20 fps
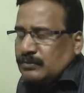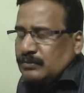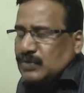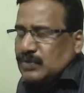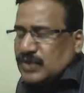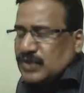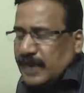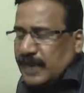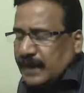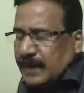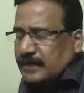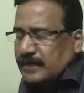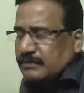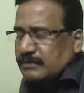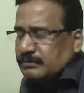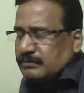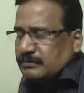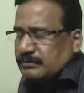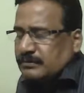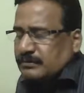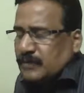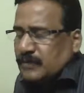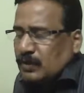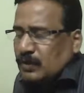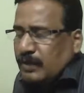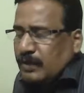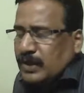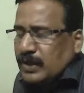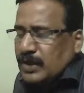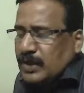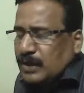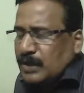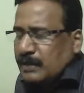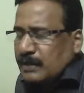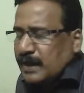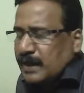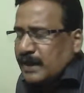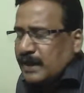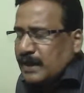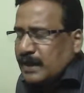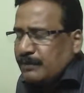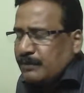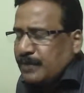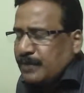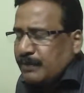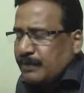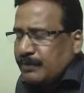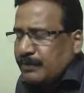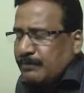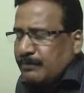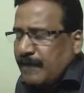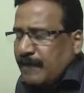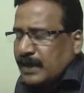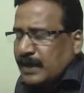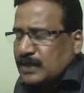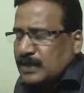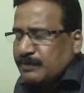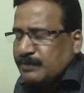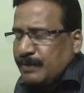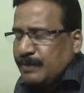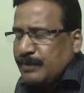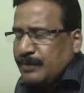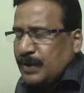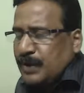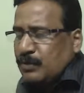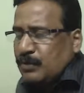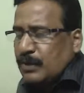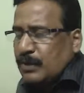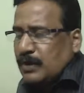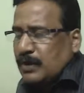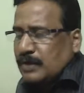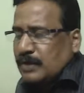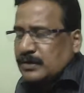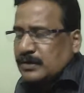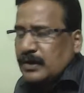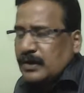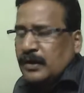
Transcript: Check whether you are getting minus 52 or not.